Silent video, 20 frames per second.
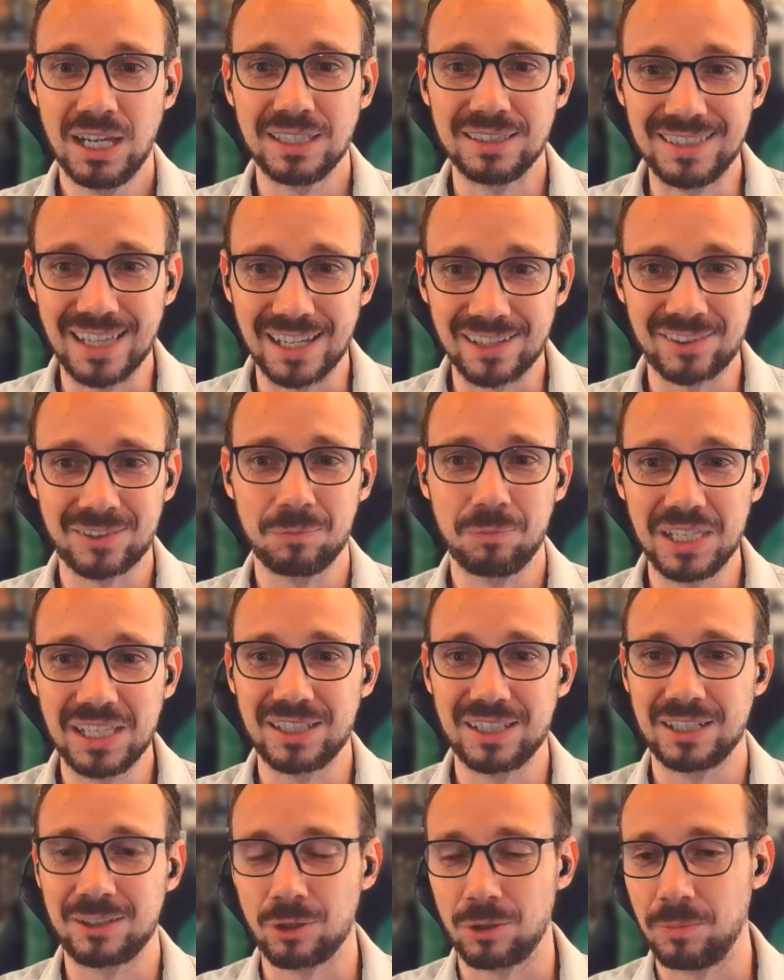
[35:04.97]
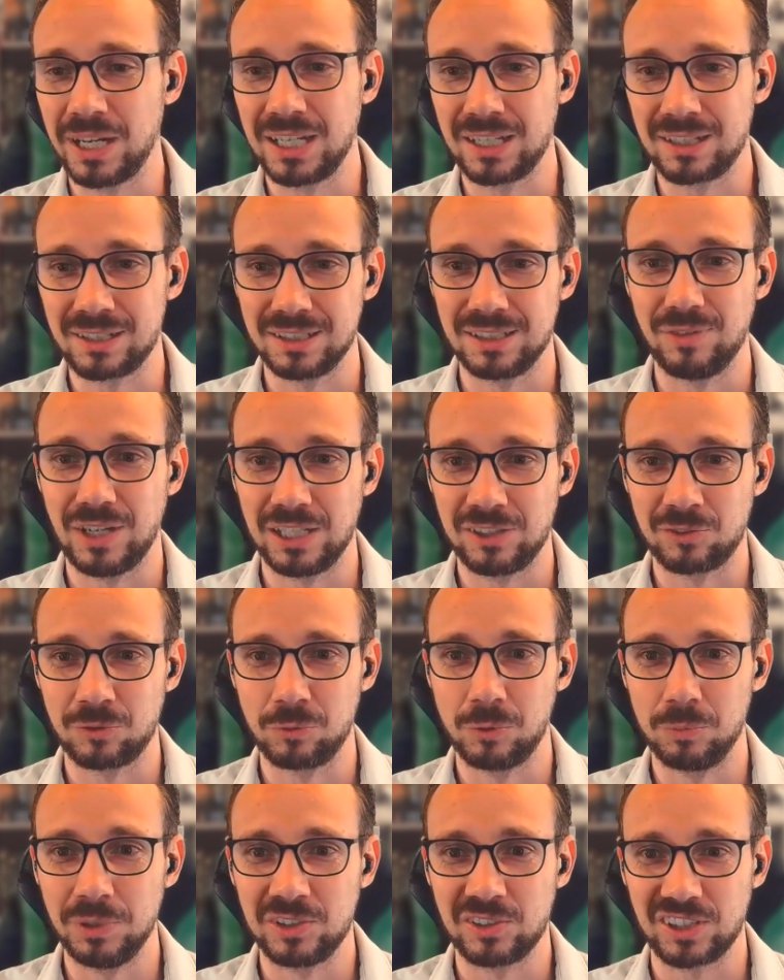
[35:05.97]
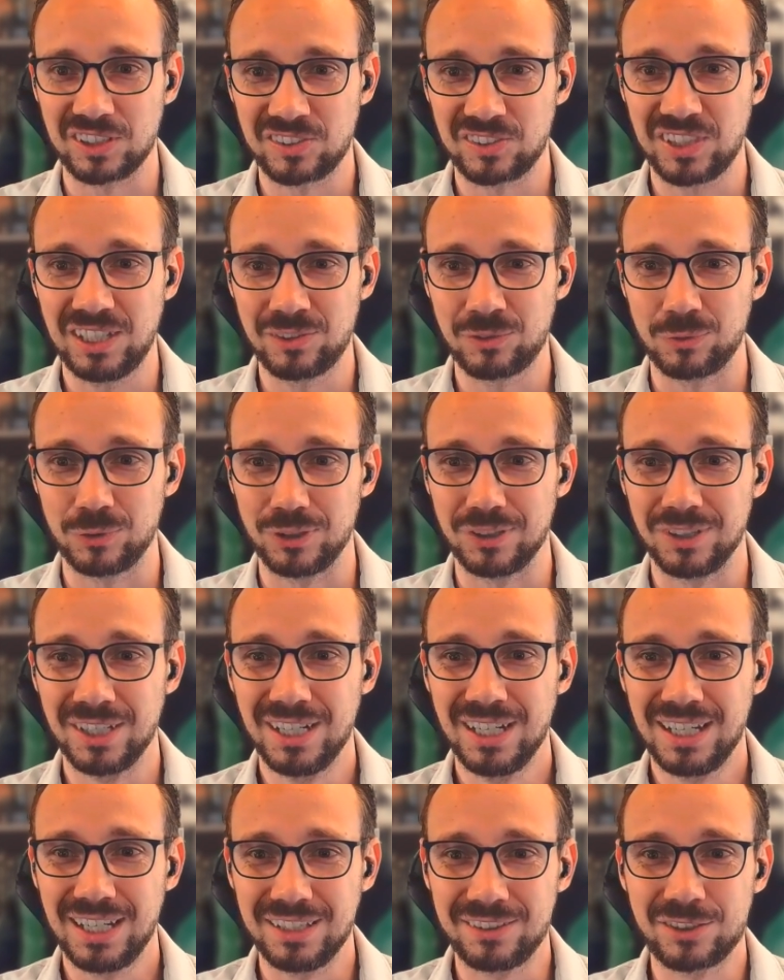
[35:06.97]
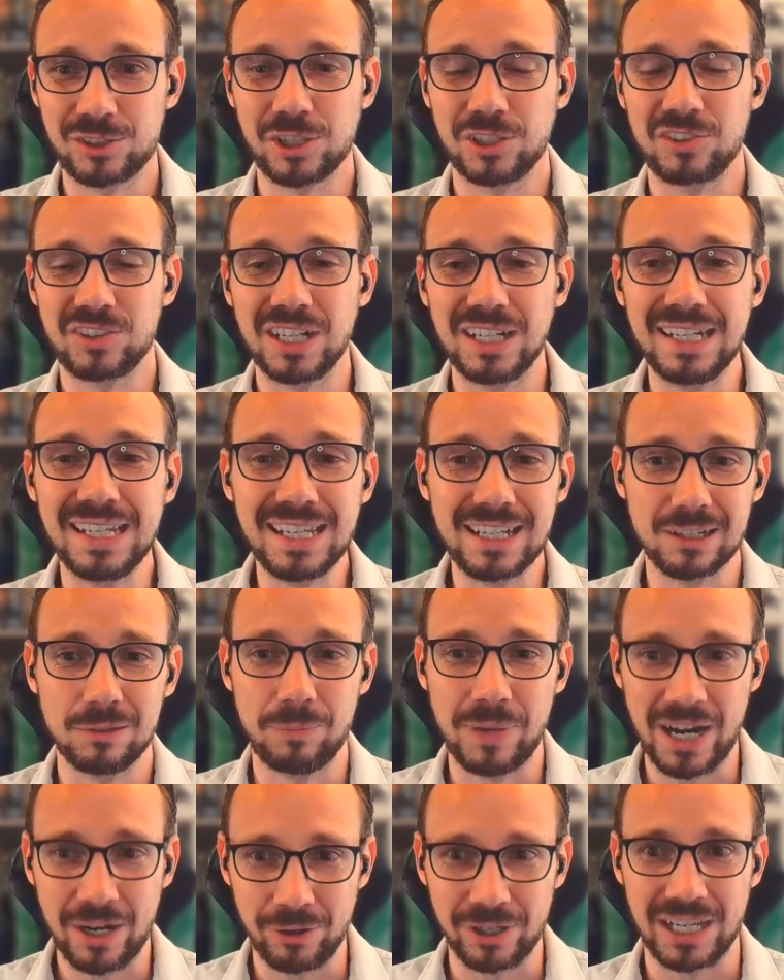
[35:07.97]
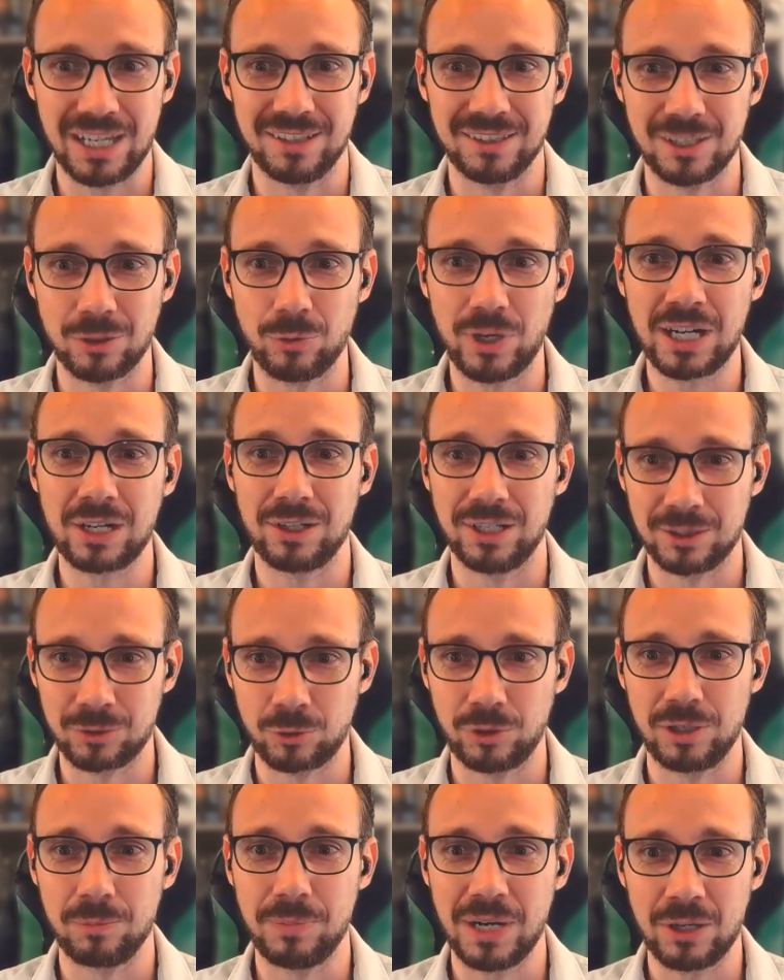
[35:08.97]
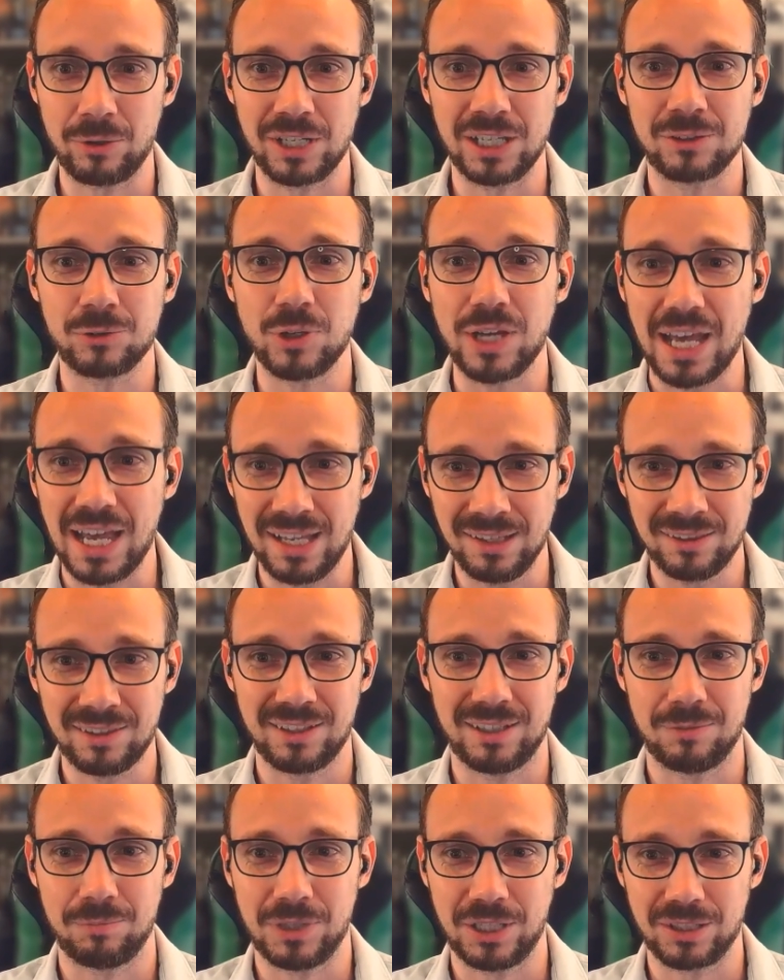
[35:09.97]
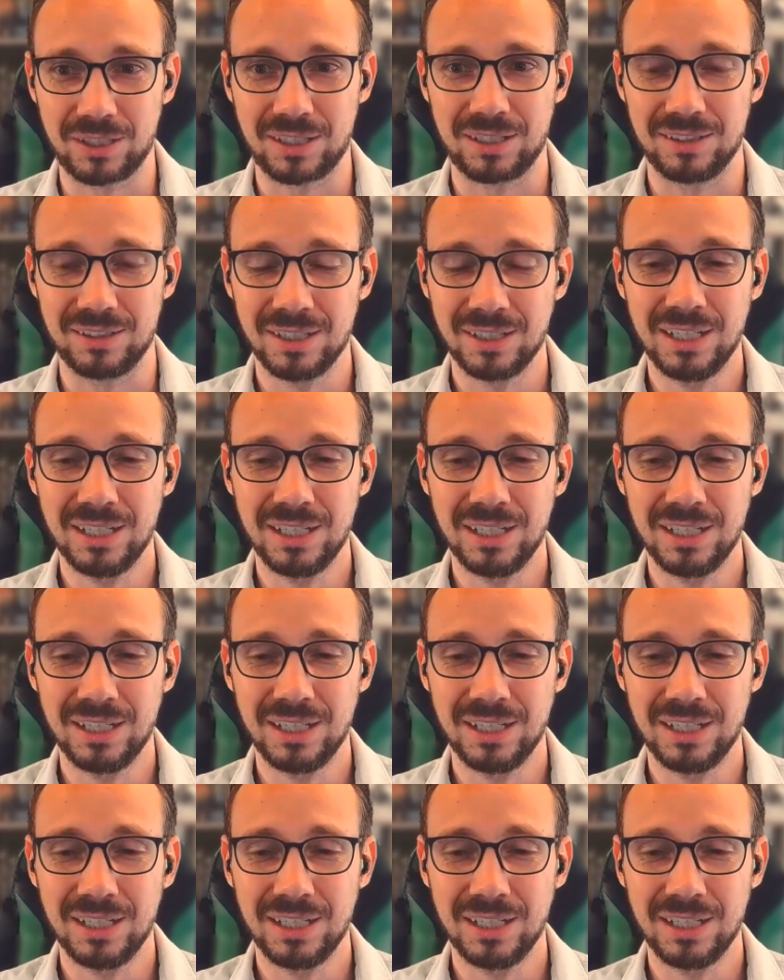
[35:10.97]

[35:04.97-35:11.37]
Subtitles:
doesn't mean that your medical device will be successful. It's just the legal barrier and the regulatory barrier to enter the market.